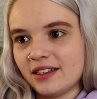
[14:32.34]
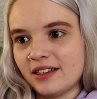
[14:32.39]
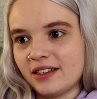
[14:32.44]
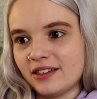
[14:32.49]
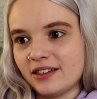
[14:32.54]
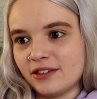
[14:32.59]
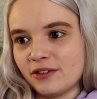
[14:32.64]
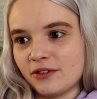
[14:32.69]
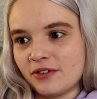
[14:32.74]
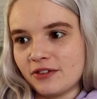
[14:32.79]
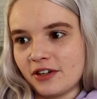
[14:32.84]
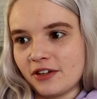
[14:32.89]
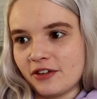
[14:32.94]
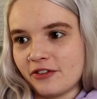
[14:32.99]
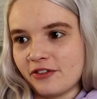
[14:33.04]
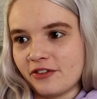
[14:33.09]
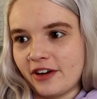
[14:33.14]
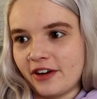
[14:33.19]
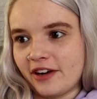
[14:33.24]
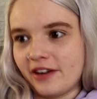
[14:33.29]
it's not very
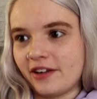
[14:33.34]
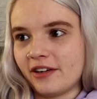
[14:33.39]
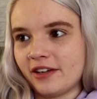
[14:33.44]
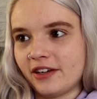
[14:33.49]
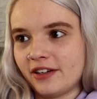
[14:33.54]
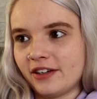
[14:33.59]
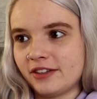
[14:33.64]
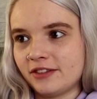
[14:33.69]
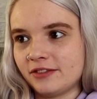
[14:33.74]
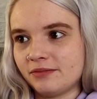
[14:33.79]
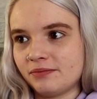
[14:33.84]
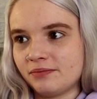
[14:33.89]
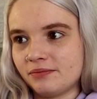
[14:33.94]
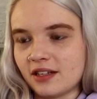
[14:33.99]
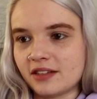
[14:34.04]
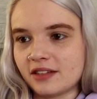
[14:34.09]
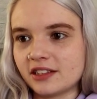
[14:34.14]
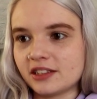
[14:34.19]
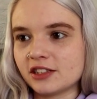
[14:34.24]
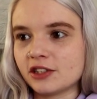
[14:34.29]
fair.
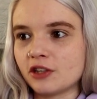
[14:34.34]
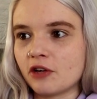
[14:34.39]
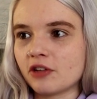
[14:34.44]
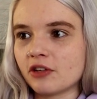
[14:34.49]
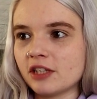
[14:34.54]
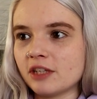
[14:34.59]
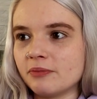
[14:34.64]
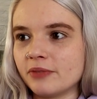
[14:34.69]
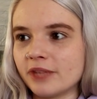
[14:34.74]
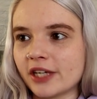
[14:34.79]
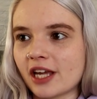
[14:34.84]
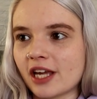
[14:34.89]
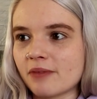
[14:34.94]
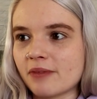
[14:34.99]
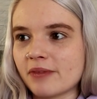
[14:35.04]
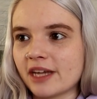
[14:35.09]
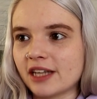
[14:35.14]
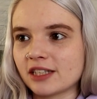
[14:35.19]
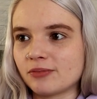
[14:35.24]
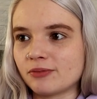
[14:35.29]
Like, they're totally
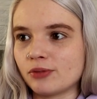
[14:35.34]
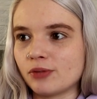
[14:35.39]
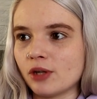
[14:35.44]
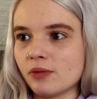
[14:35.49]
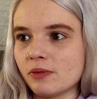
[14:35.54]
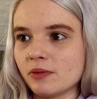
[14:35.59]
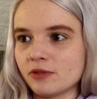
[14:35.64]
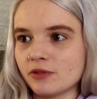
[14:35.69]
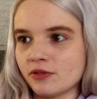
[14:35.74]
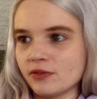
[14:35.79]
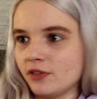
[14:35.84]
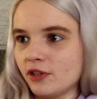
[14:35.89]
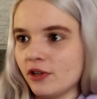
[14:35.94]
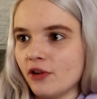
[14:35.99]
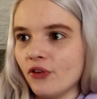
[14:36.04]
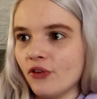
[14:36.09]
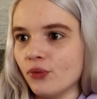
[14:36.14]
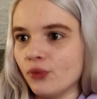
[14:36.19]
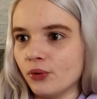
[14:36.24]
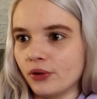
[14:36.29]
bringing back the problems of the
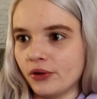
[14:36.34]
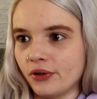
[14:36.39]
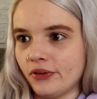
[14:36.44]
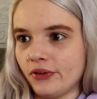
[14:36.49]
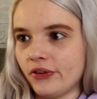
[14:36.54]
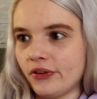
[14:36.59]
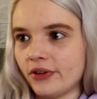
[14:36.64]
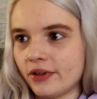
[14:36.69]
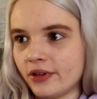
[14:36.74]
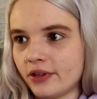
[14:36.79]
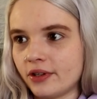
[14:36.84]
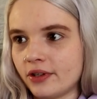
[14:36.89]
old world.